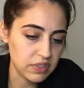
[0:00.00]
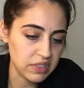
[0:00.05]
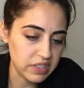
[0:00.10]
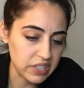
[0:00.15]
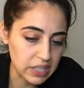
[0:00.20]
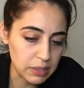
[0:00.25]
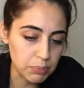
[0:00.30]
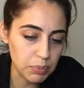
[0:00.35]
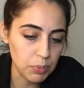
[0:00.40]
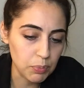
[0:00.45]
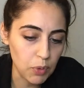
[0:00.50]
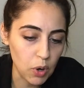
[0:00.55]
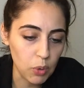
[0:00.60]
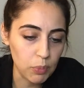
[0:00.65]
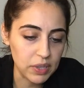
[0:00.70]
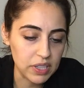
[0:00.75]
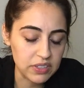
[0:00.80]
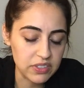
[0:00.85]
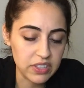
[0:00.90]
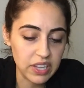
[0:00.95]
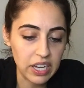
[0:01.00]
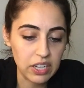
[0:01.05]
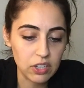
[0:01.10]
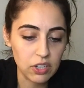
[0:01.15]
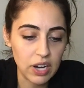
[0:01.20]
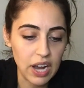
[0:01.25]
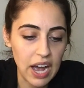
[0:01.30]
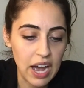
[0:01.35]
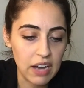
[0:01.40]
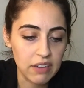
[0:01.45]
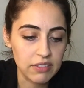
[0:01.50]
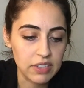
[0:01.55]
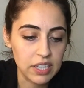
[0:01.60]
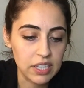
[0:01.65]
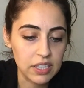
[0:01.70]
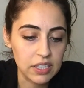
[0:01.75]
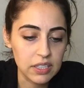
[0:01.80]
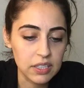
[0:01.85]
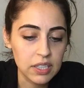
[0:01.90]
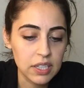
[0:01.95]
deep moments that you're
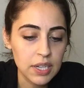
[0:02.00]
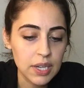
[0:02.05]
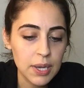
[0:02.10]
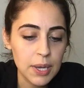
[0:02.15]
having.